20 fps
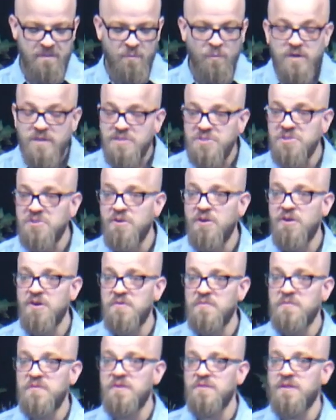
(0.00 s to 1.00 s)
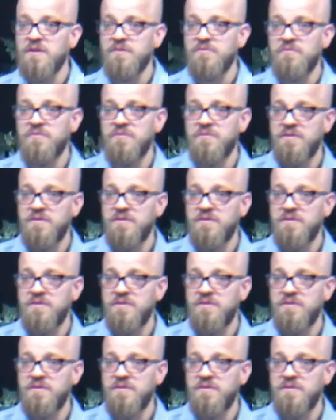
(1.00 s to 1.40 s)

What is your heart full of?